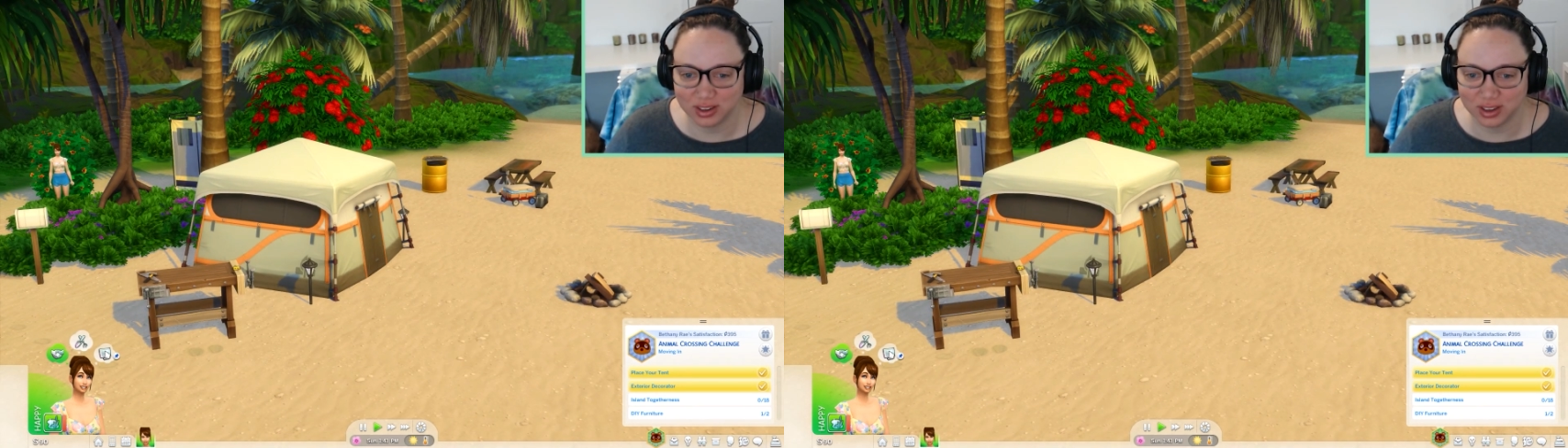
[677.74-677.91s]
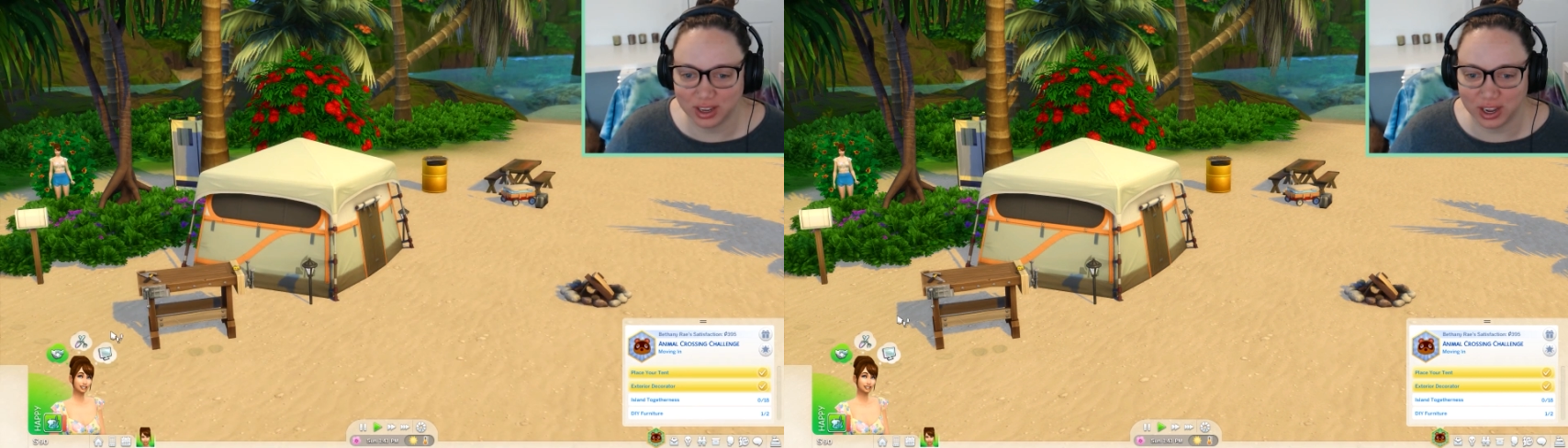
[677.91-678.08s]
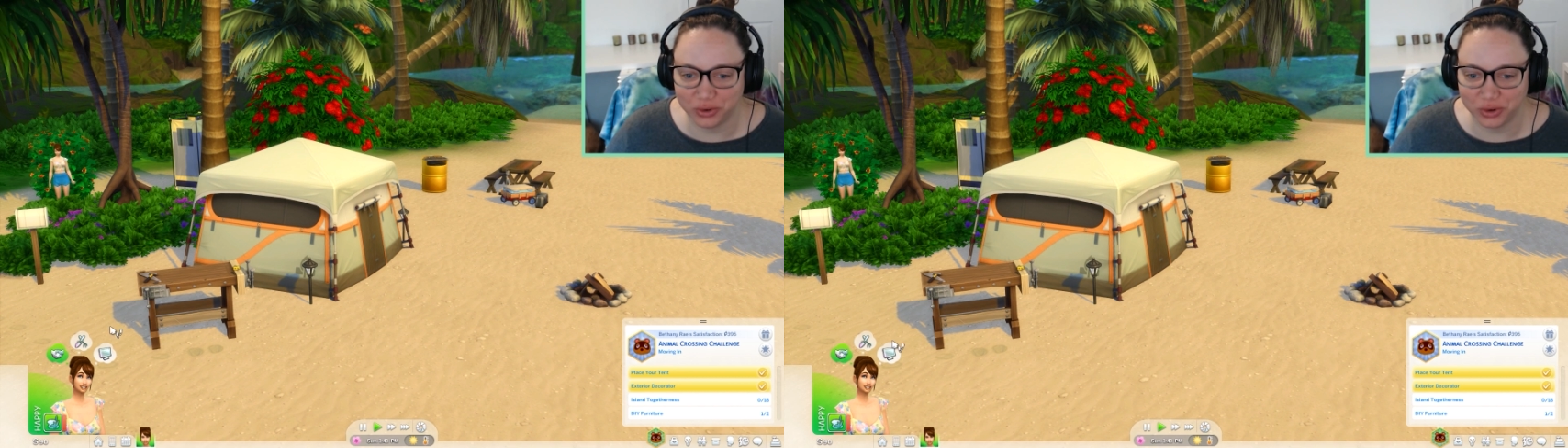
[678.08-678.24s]

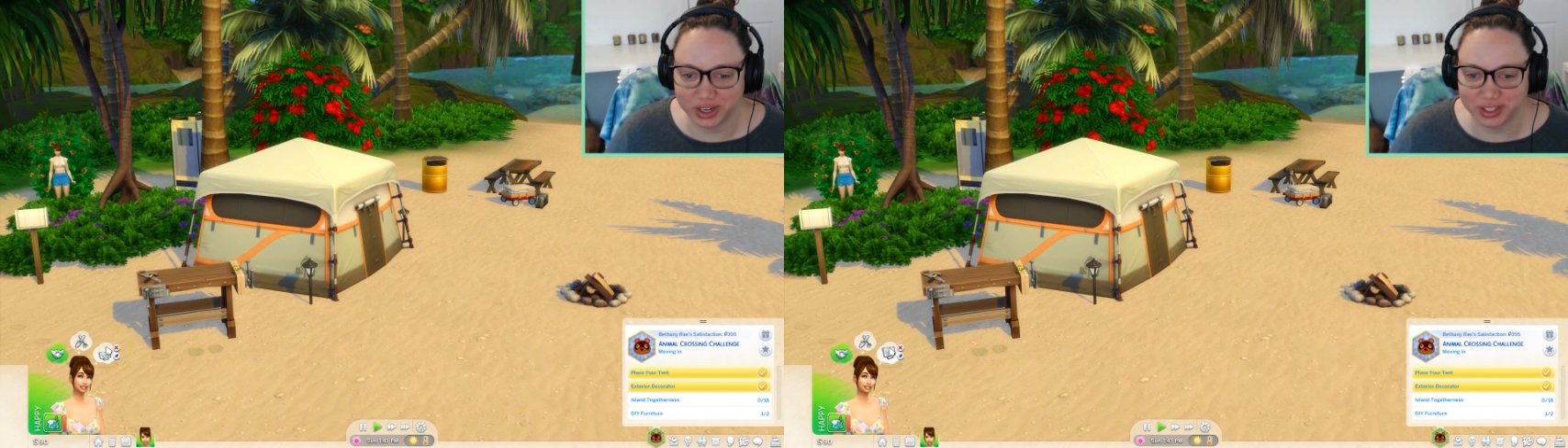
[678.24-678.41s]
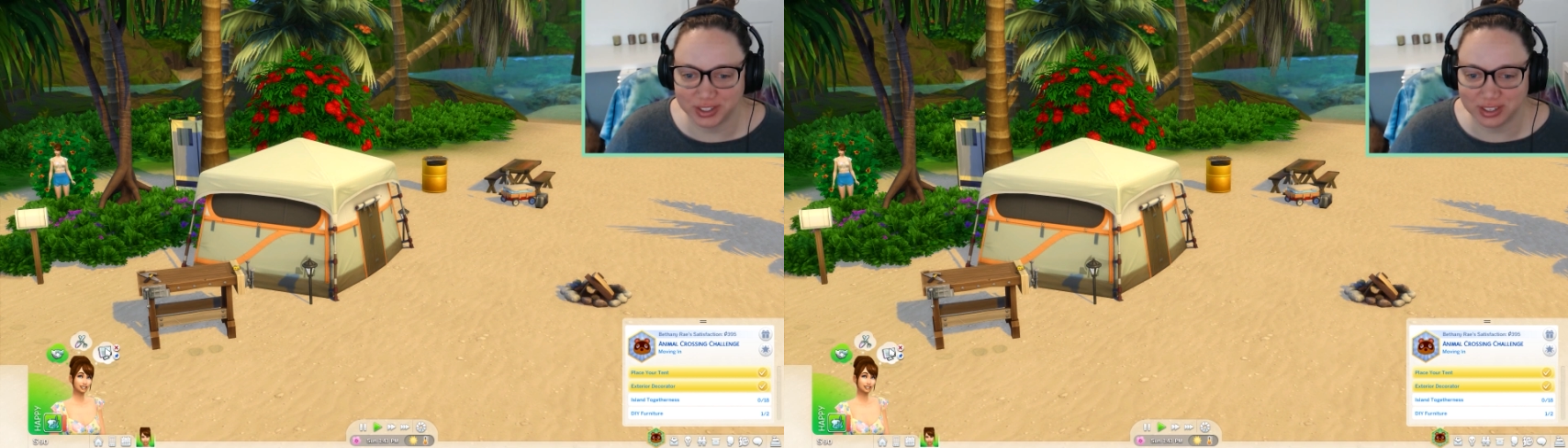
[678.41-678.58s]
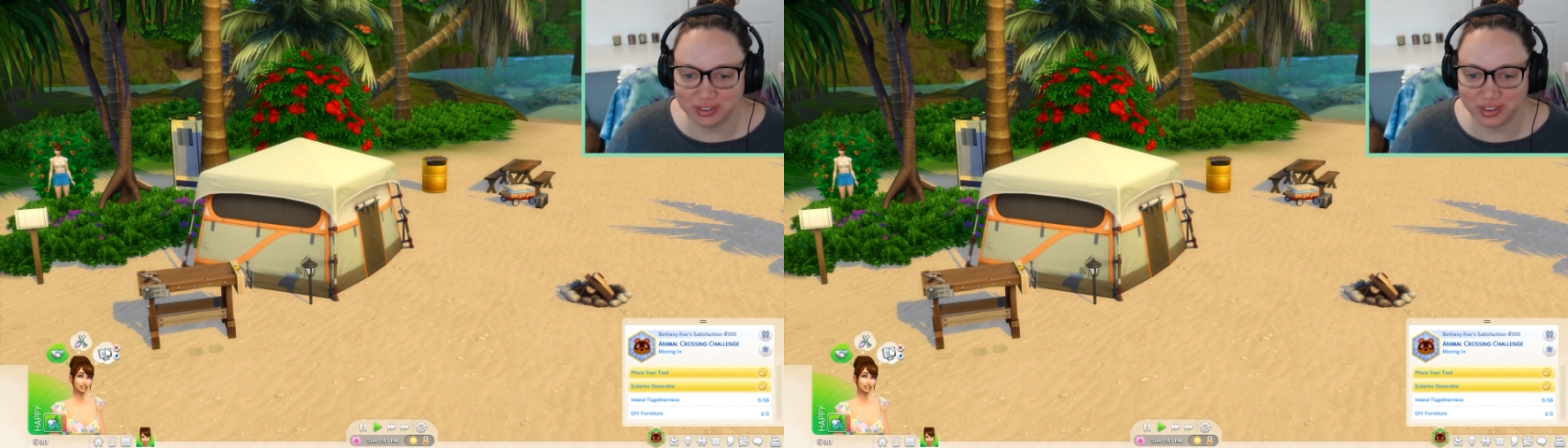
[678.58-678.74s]
want a
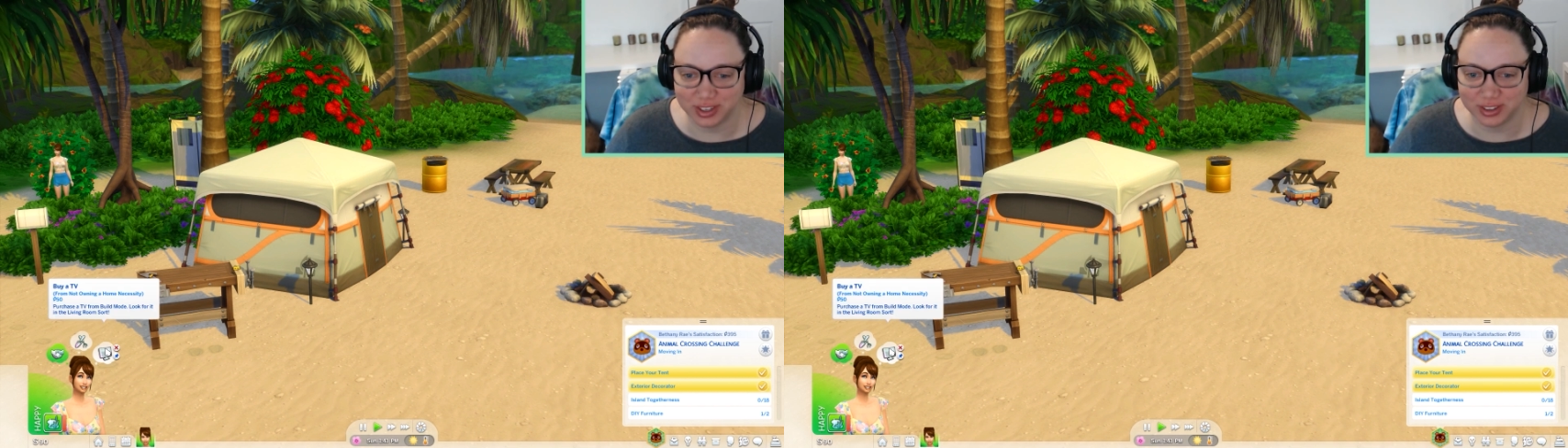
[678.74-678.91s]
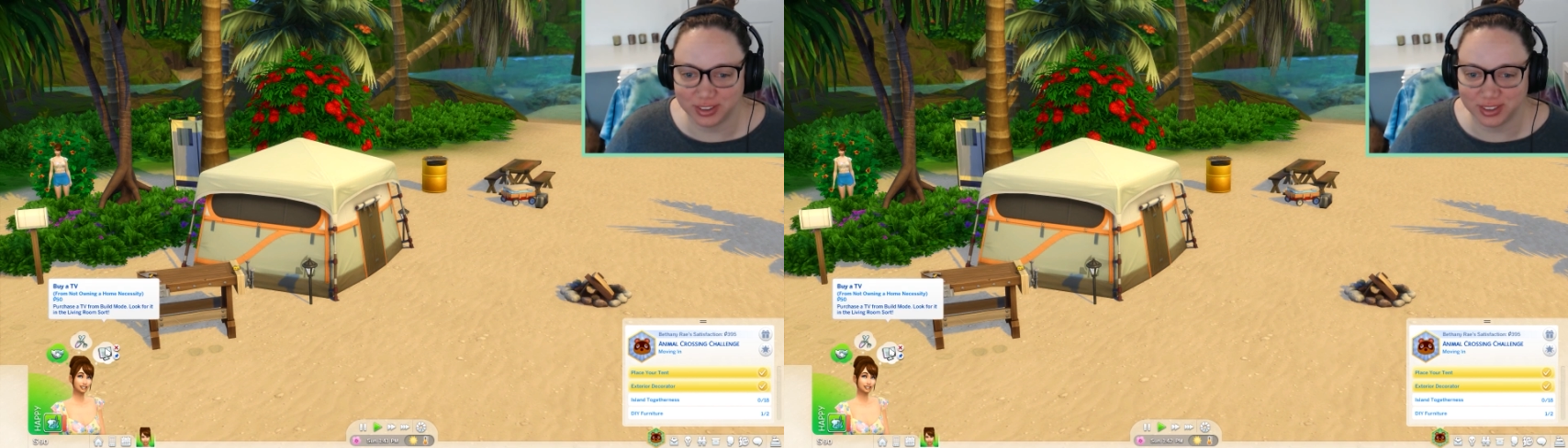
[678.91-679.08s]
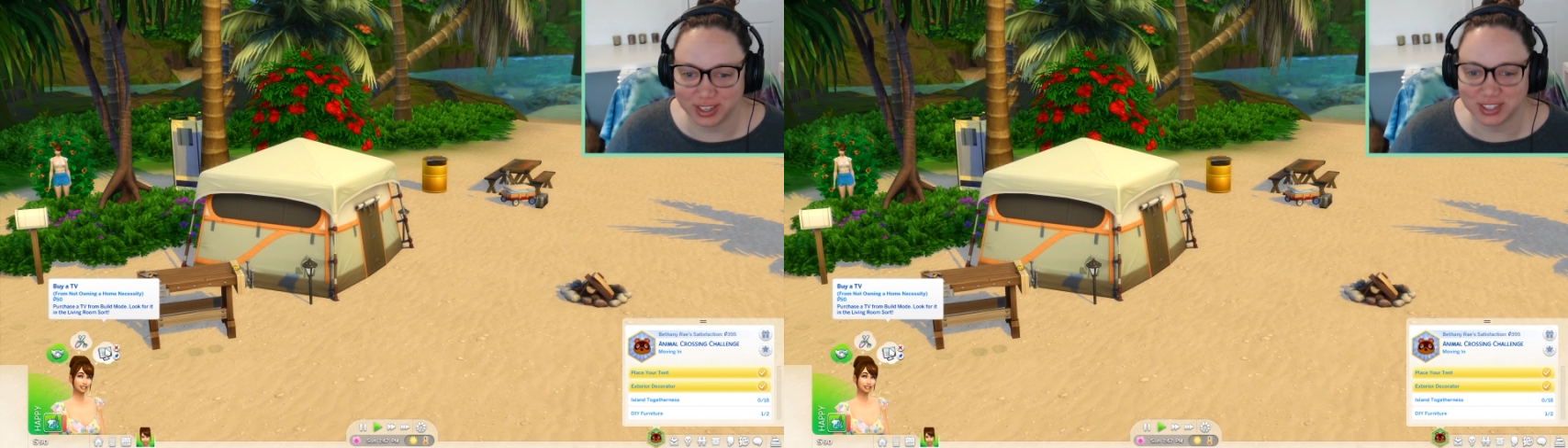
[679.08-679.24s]
TV.
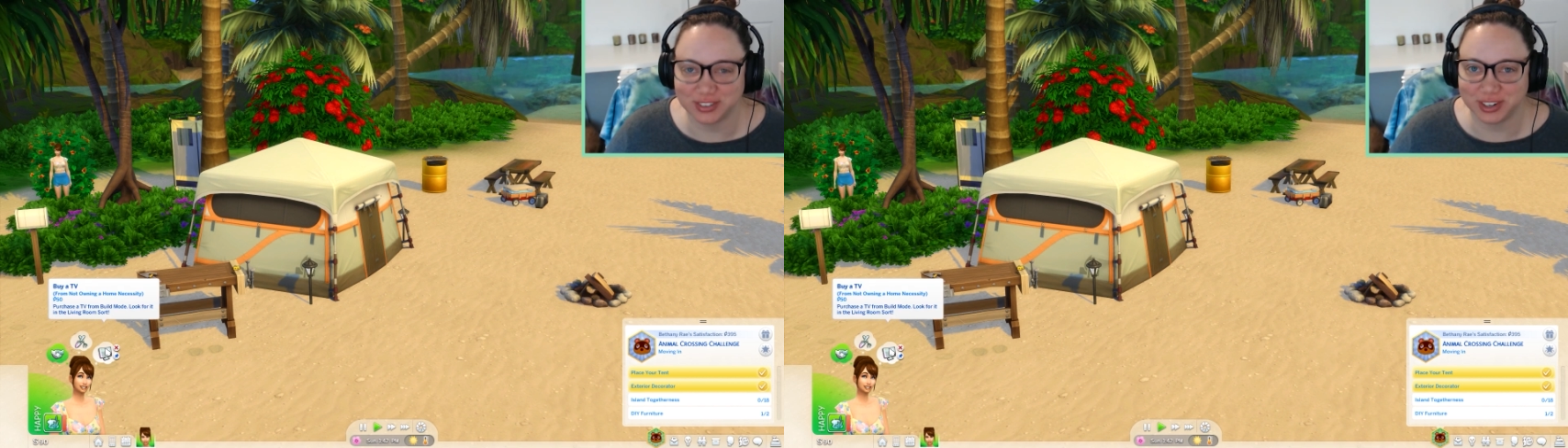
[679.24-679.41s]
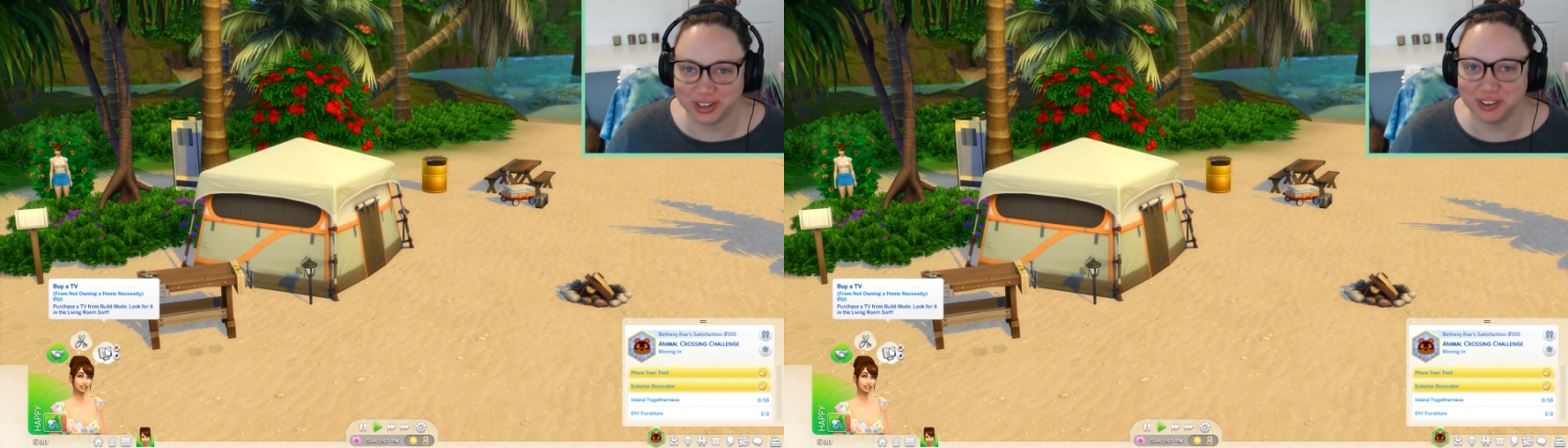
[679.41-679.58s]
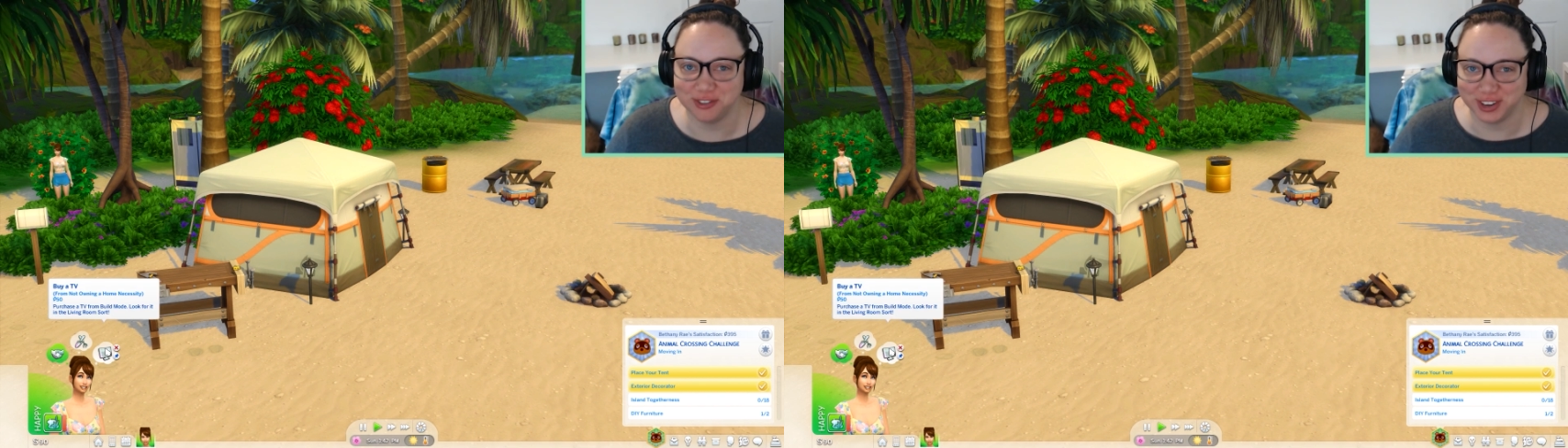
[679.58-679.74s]
That's very
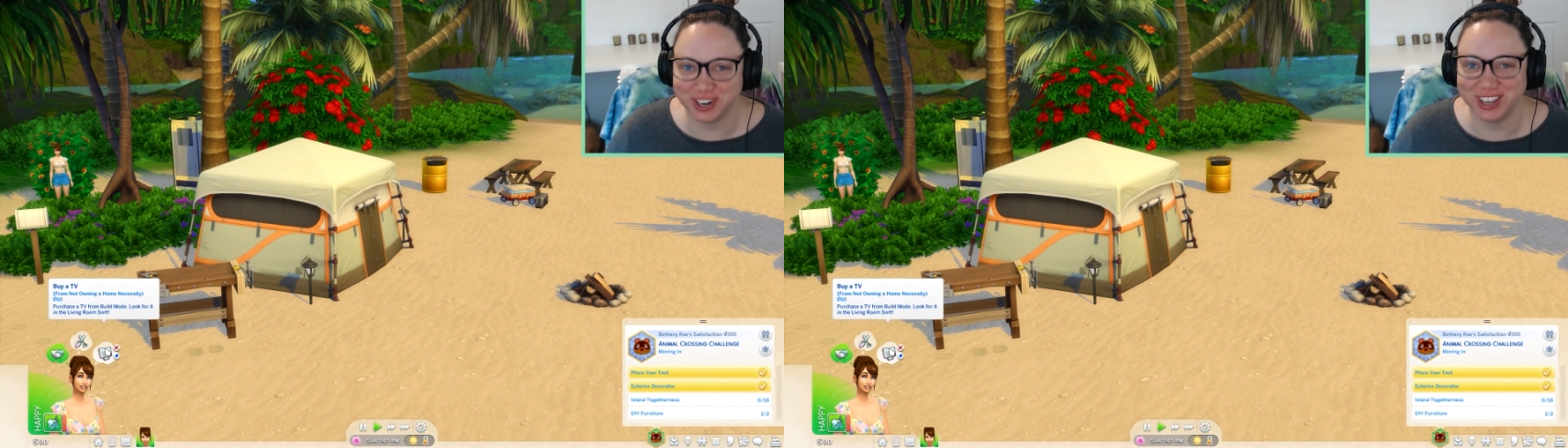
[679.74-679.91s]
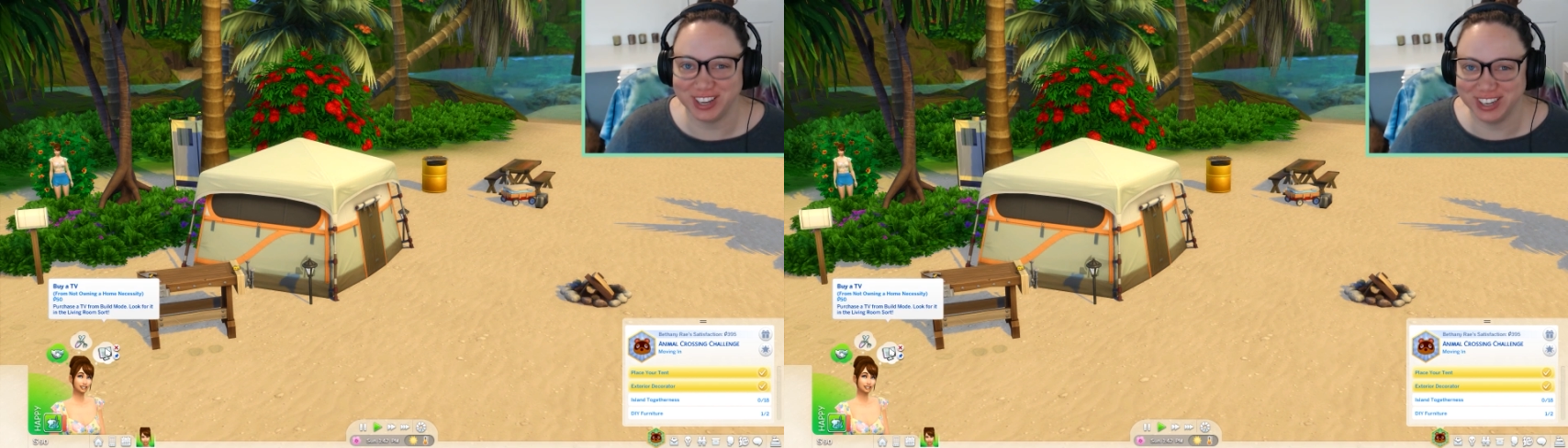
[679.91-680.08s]
fitting.